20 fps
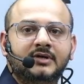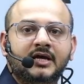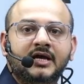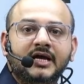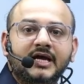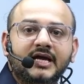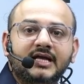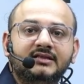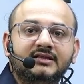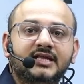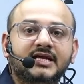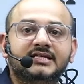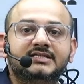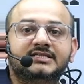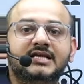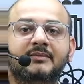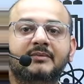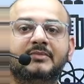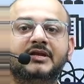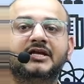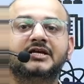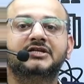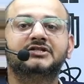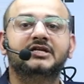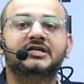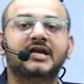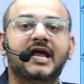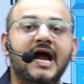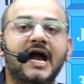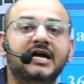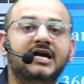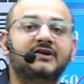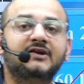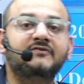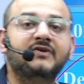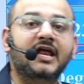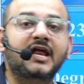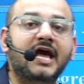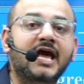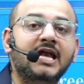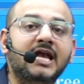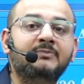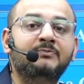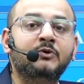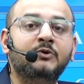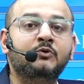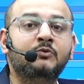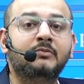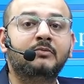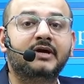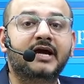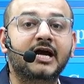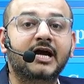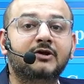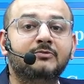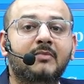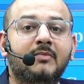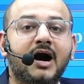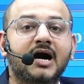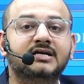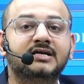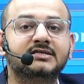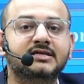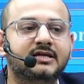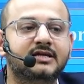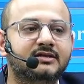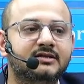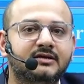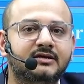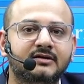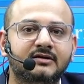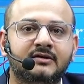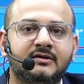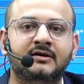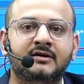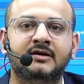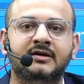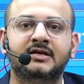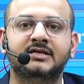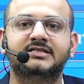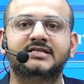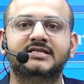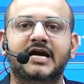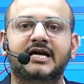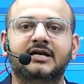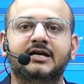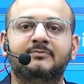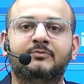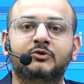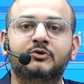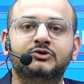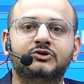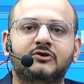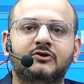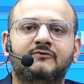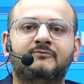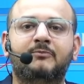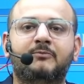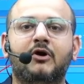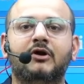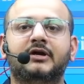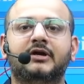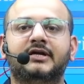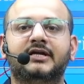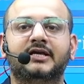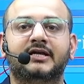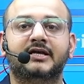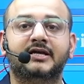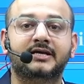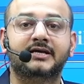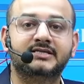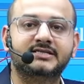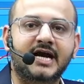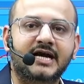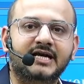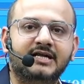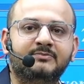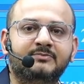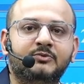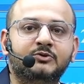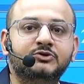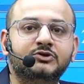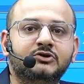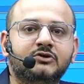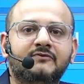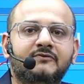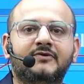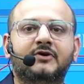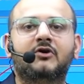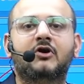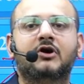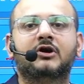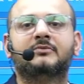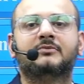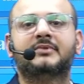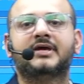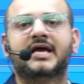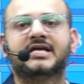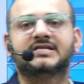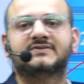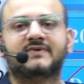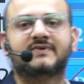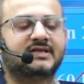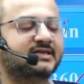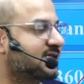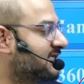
in the examination, and it will help you get marks in the static portion of polity, static portion of economy as well. This